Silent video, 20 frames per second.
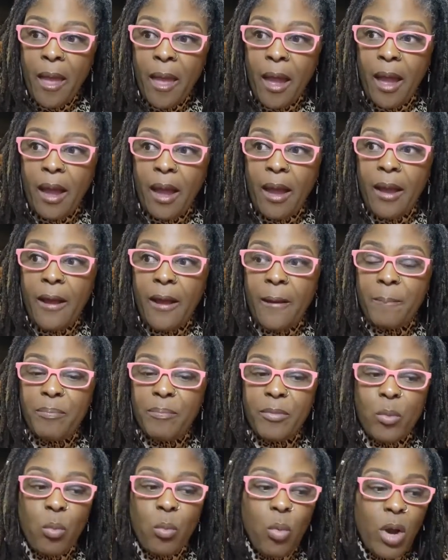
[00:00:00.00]

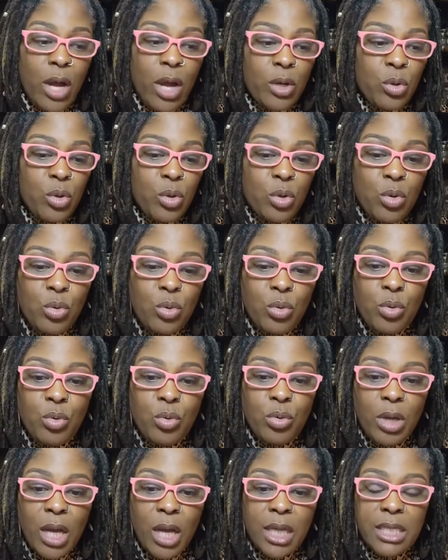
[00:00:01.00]
Um, one
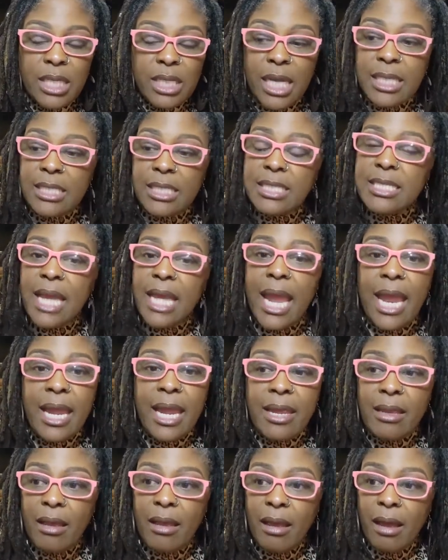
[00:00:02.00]
who doesn't
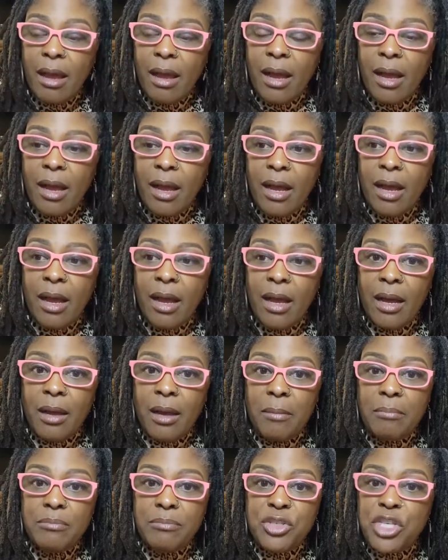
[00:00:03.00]
take uh,
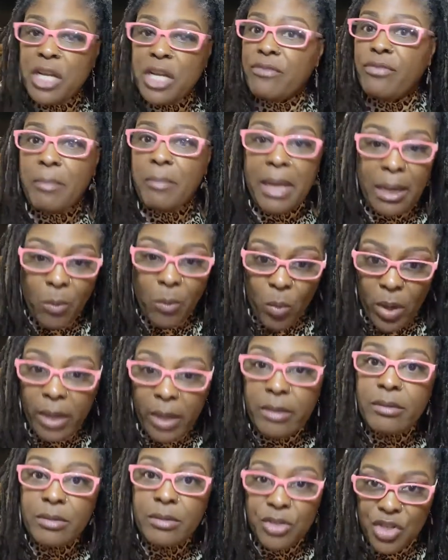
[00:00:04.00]
uh, shit from anyone.
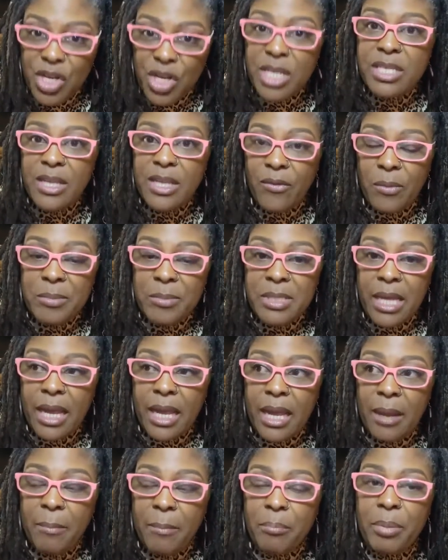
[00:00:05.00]
Do you understand what I'm
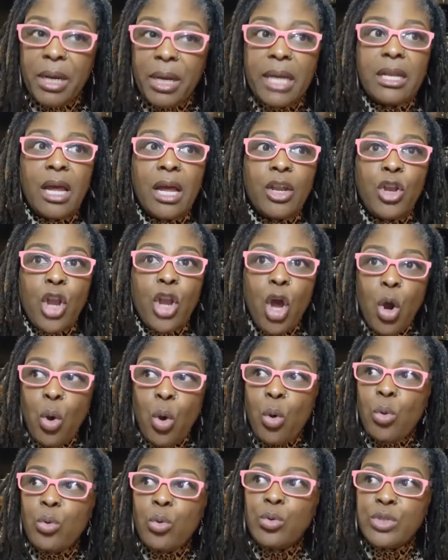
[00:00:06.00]
saying? But
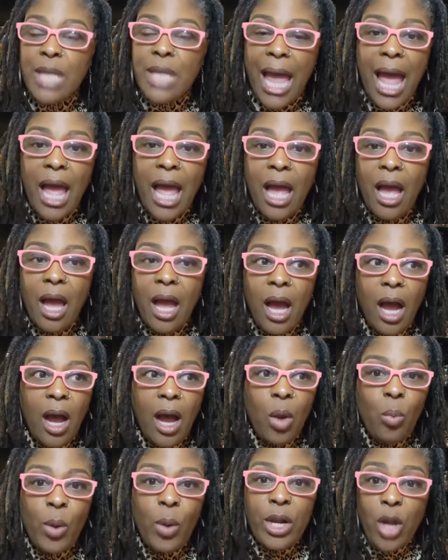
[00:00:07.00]
knows
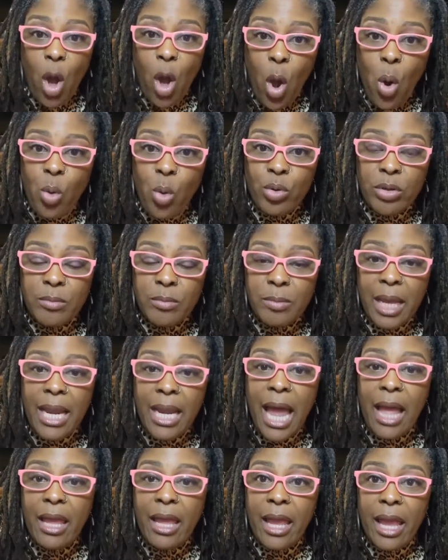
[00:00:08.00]
uh, when to hold them and
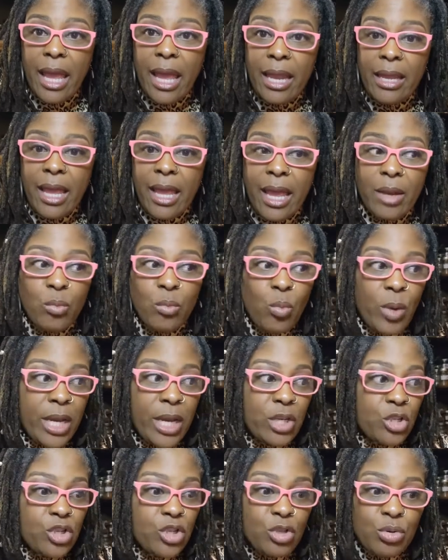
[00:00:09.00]
and and
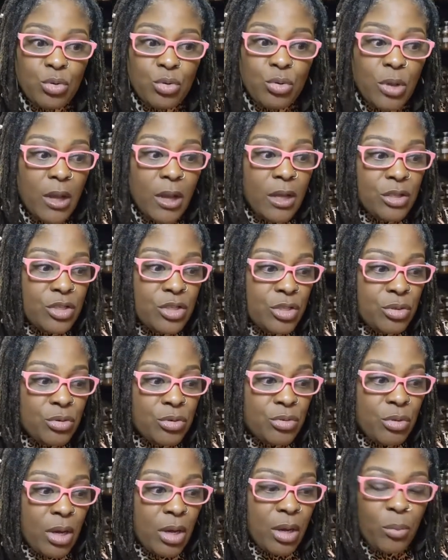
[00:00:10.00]
when to
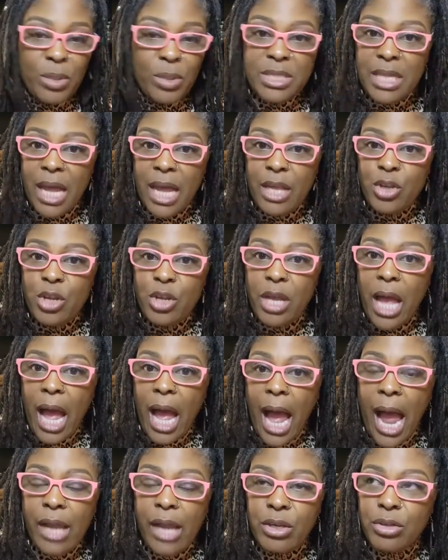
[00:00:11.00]
to uh, what's that?
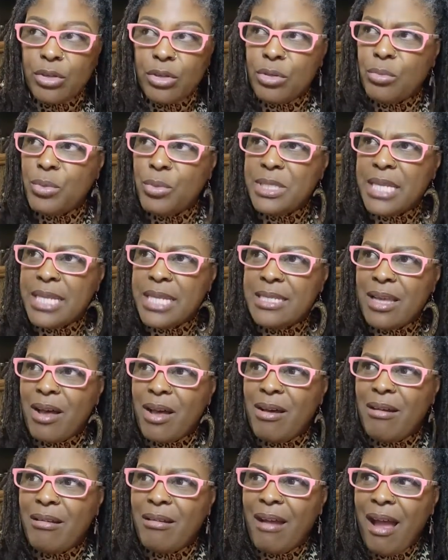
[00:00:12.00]
I, what's that
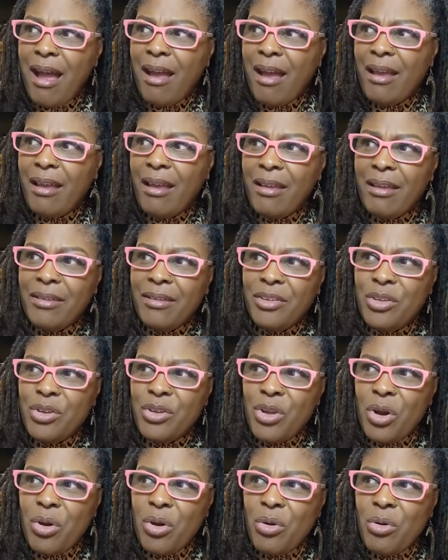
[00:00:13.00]
song? you
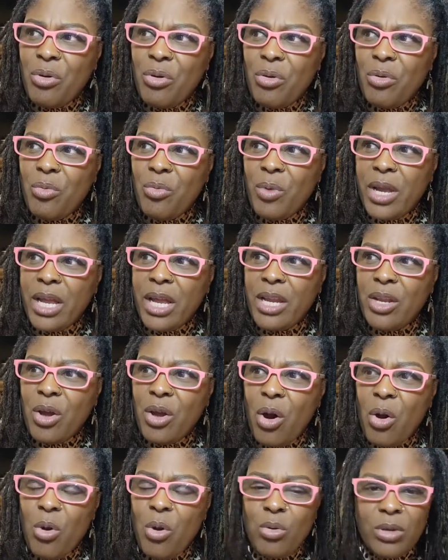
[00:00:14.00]
know when to
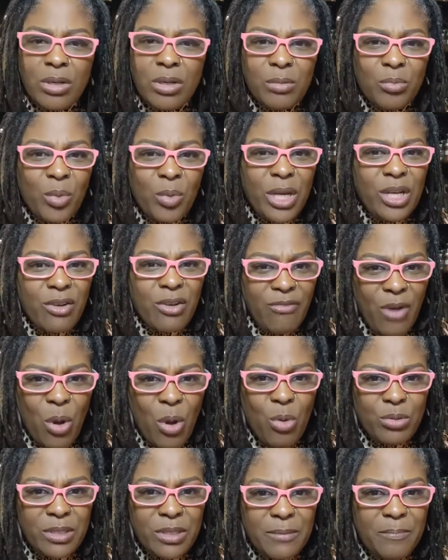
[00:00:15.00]
hold them, when to
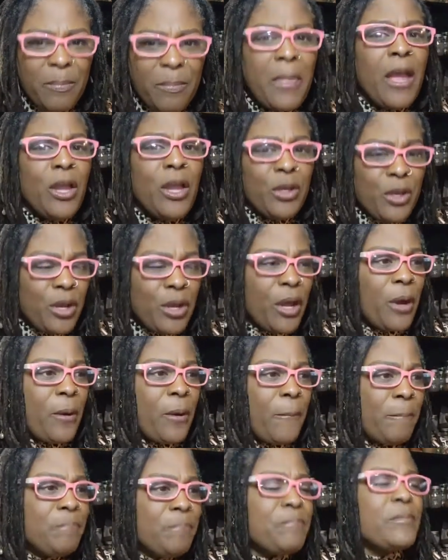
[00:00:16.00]
fold them, you
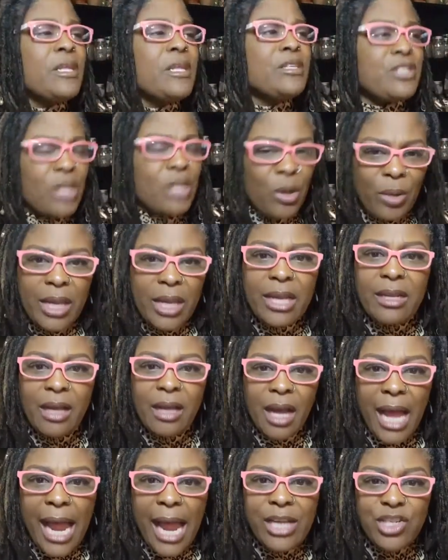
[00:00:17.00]
know. So he
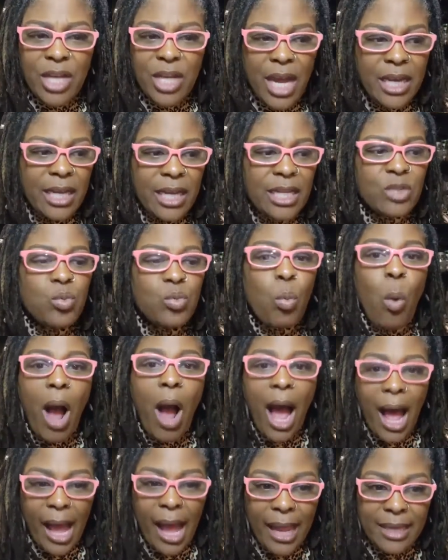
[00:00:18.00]
High John is
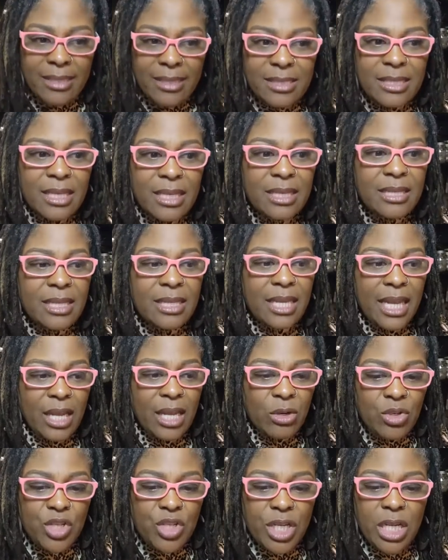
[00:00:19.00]
wise. The the
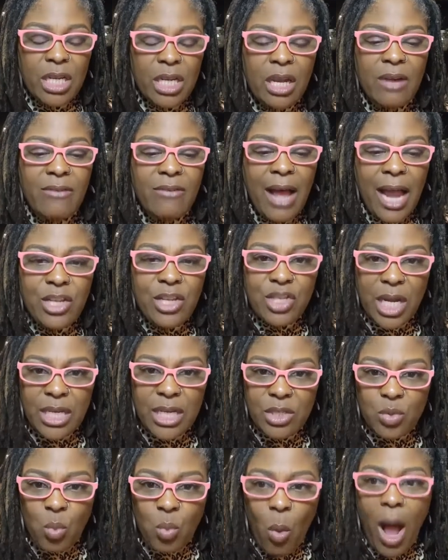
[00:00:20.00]
energy of High John
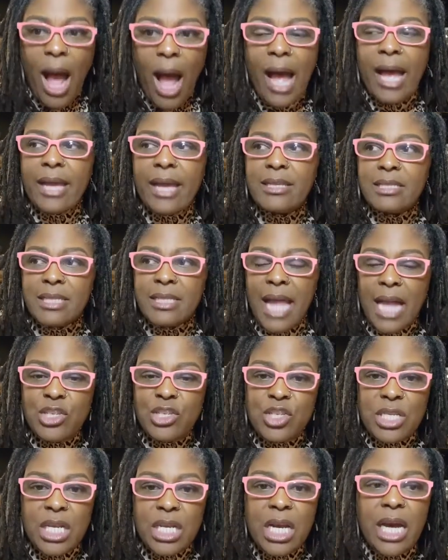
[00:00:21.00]
is wise, not
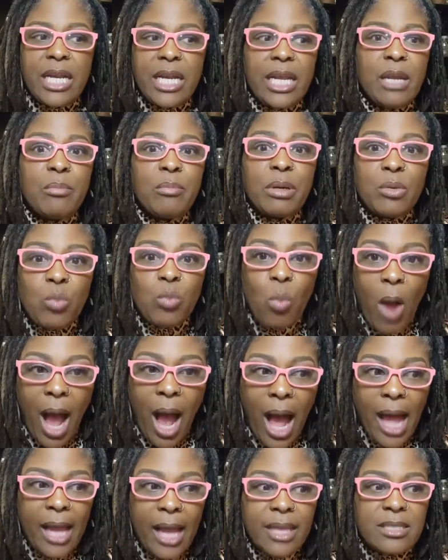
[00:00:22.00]
just cunning, but
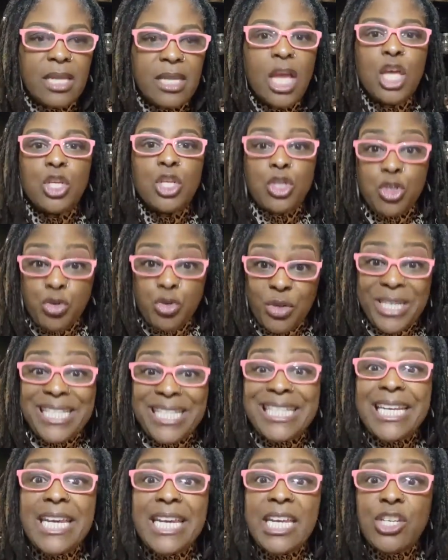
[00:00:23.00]
wise,
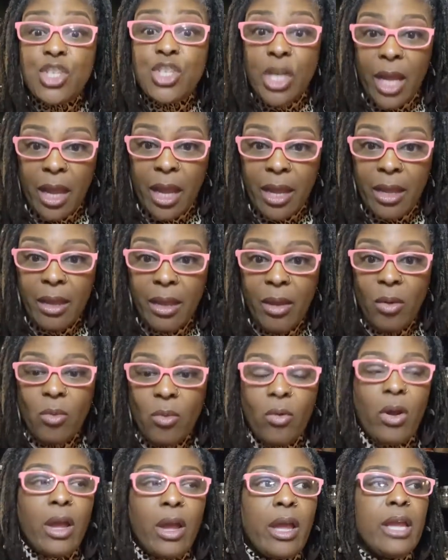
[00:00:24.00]
strategic,
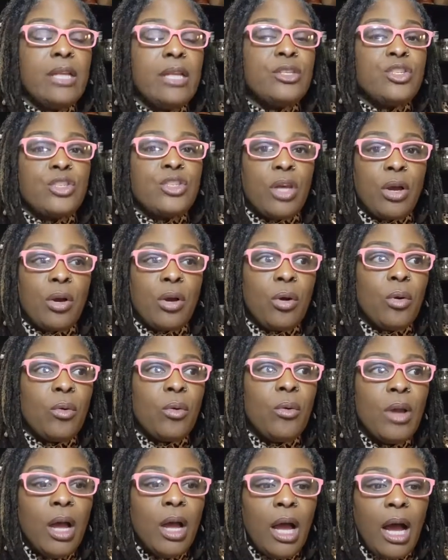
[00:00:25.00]
right?
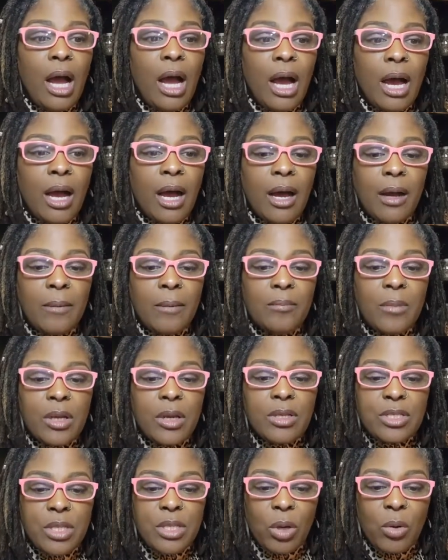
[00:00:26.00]
So um,
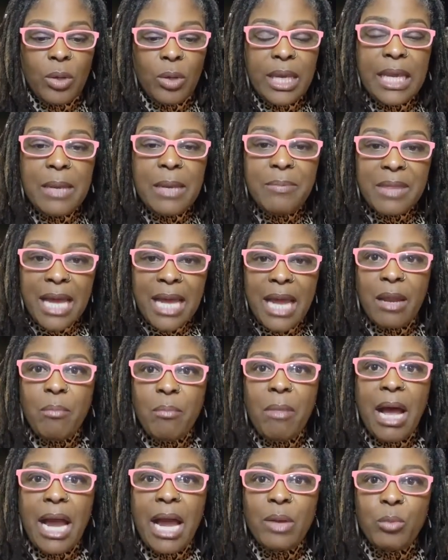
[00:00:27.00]
so keep that in
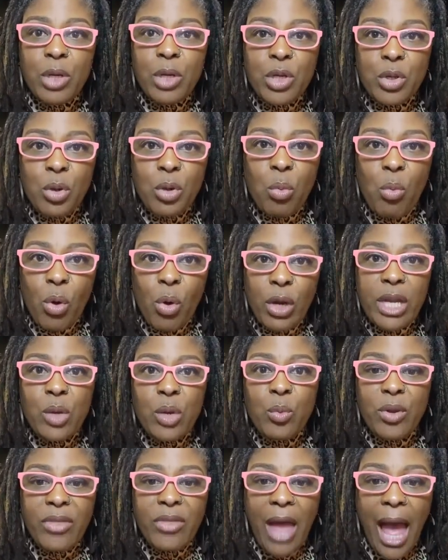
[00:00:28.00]
mind when you're
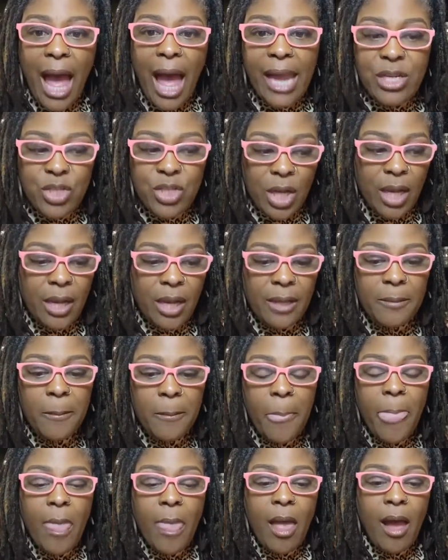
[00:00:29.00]
working with High John,
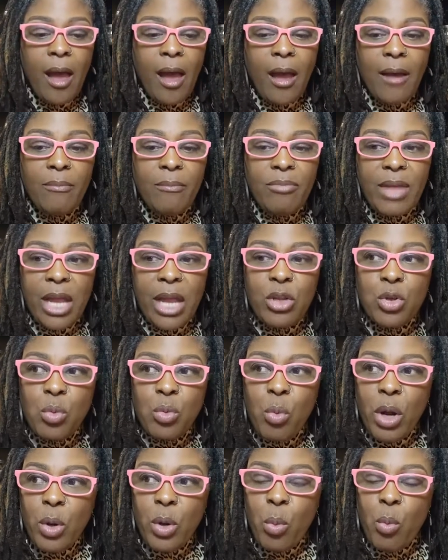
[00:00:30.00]
uh, that you
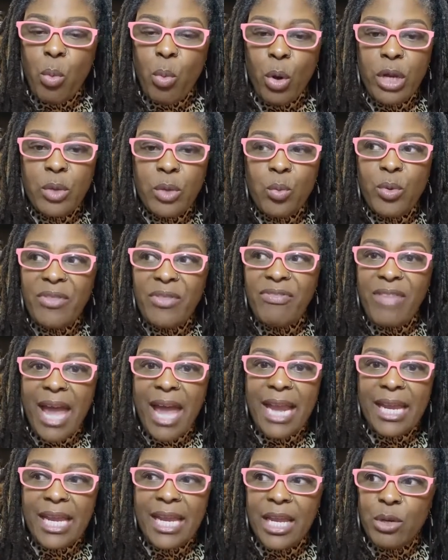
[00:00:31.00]
want to work with
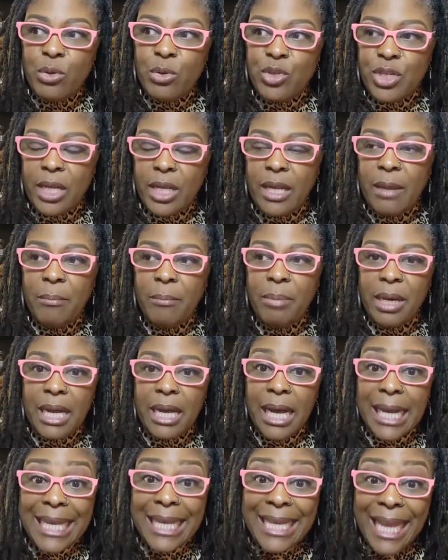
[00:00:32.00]
that energy.
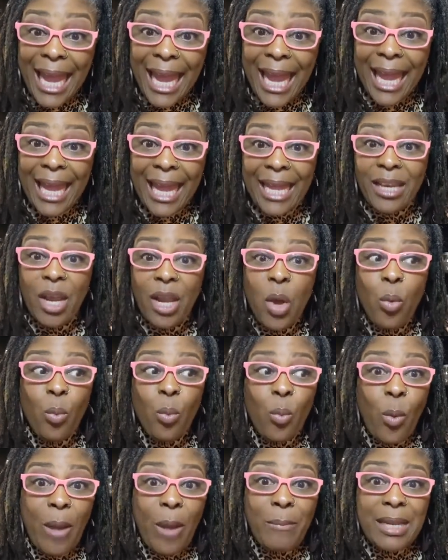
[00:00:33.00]
But again,
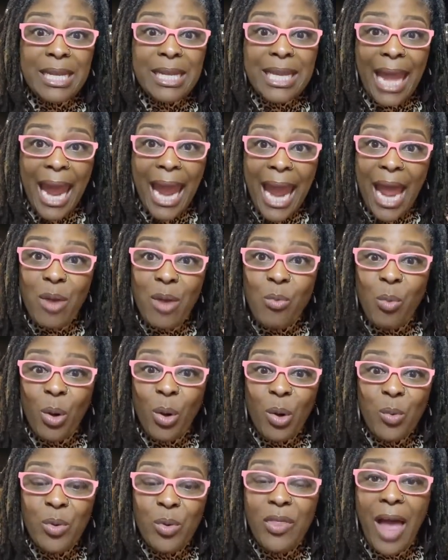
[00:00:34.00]
women can
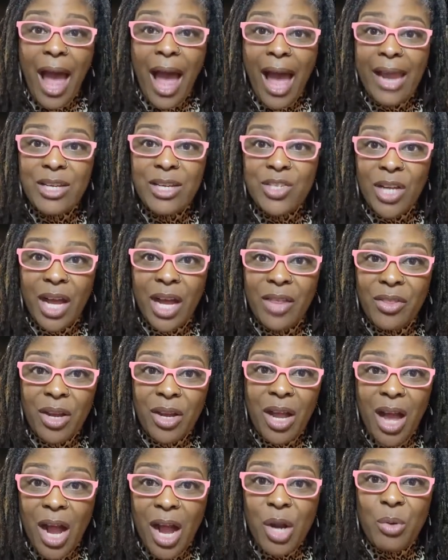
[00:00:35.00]
work with High John the
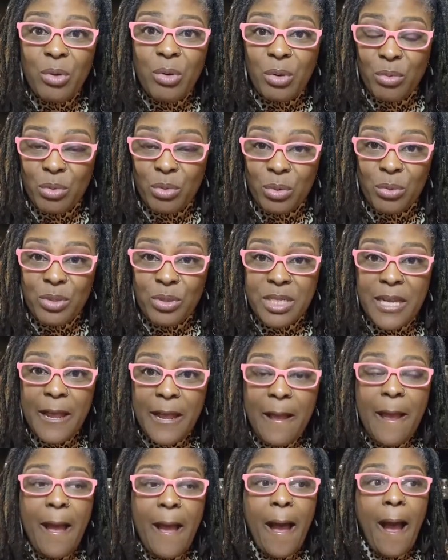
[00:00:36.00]
Conqueror root.
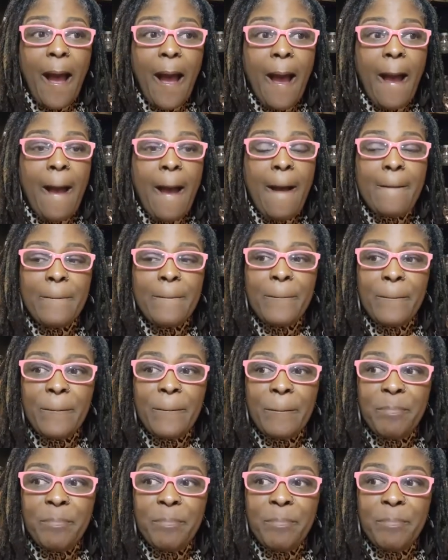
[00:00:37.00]
Um,